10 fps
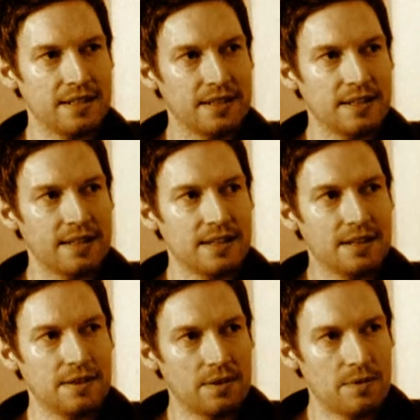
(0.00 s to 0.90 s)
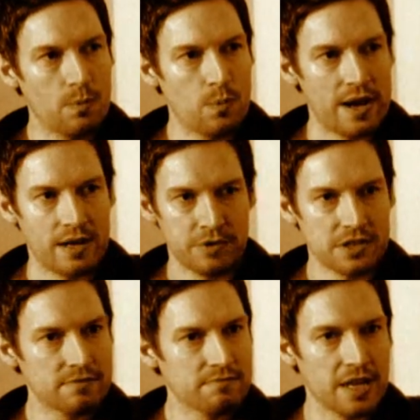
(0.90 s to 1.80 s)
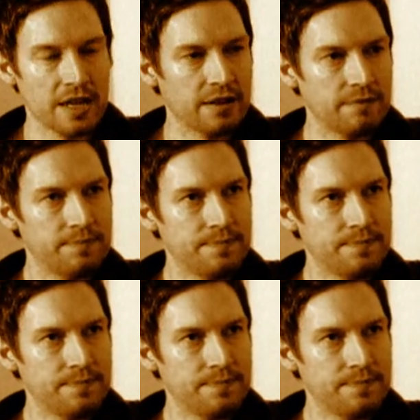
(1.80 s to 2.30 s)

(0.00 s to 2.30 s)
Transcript: Ah, okay. When I was gigging.